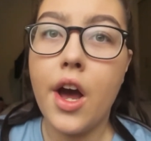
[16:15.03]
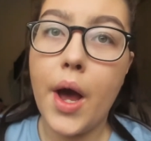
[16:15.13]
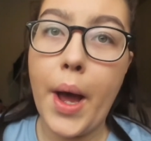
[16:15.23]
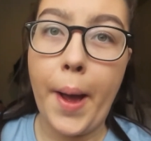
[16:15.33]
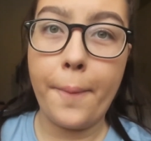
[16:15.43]

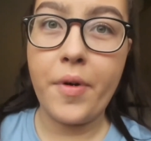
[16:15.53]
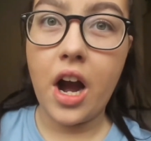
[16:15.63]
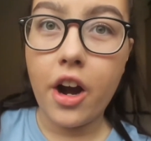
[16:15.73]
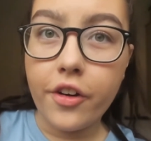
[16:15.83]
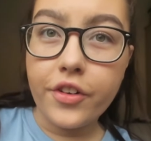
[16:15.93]

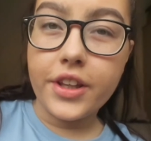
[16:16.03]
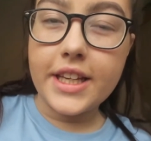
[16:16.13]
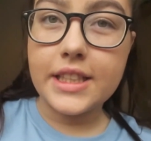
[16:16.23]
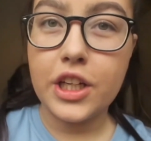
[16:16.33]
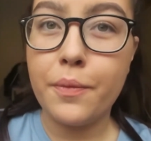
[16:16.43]
of
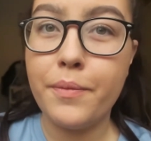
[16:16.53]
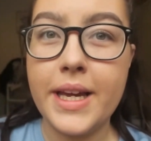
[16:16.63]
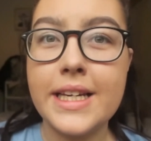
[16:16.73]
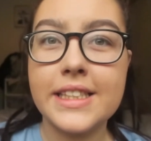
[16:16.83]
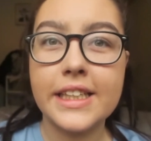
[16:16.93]
this
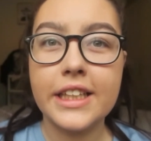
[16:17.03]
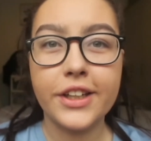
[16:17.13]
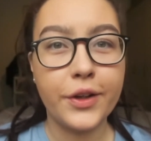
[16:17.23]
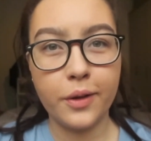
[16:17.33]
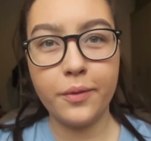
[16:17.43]

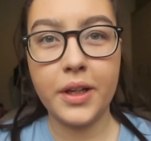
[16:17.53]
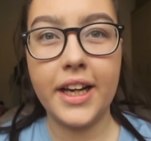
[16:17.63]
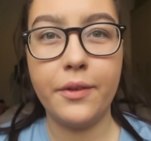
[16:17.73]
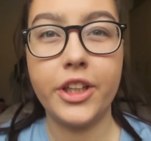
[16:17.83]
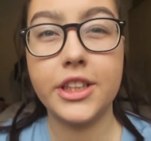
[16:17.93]
amazing
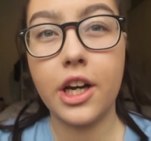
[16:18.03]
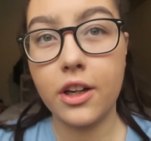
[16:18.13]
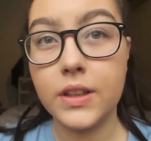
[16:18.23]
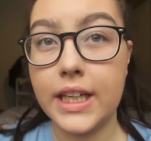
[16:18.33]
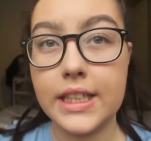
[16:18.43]
company which
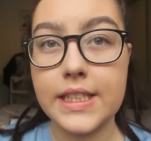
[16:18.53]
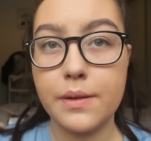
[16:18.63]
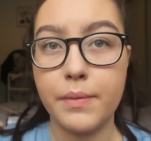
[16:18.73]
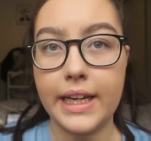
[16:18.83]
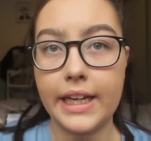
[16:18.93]

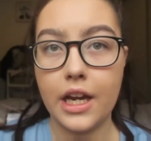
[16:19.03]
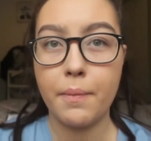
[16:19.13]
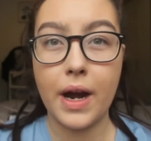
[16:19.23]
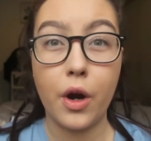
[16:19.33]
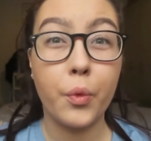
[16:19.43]
contacted me
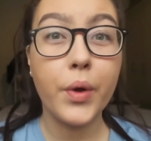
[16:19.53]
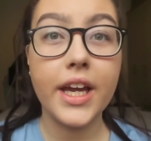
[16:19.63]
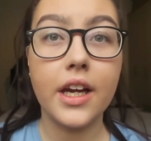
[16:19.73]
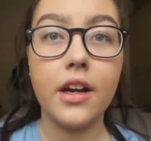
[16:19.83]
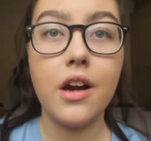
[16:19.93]
about a
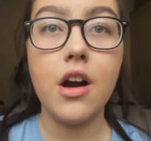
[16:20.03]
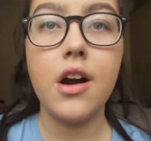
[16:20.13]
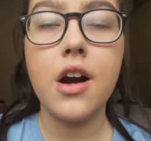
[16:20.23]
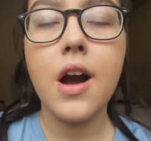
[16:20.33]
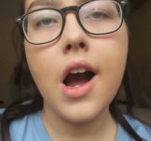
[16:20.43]
week ago,